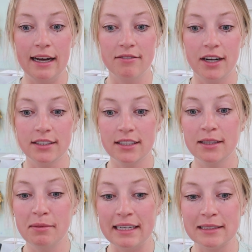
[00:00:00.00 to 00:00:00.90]
I have not done
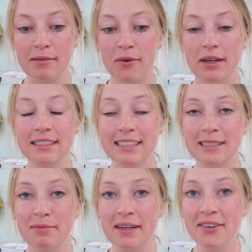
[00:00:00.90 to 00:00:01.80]
the basketball ones.
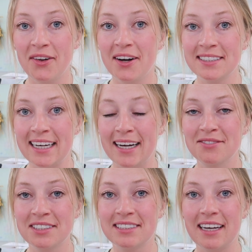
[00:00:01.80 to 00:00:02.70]
It's been a long
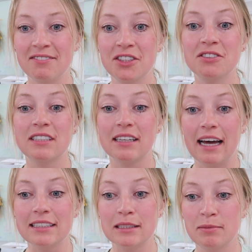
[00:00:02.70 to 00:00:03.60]
time since I've used
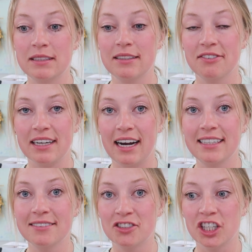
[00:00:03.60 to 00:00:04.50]
that specific
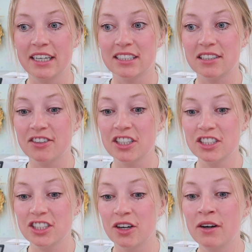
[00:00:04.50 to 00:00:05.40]
kind of transfer,
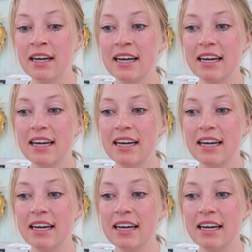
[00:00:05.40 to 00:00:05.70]
so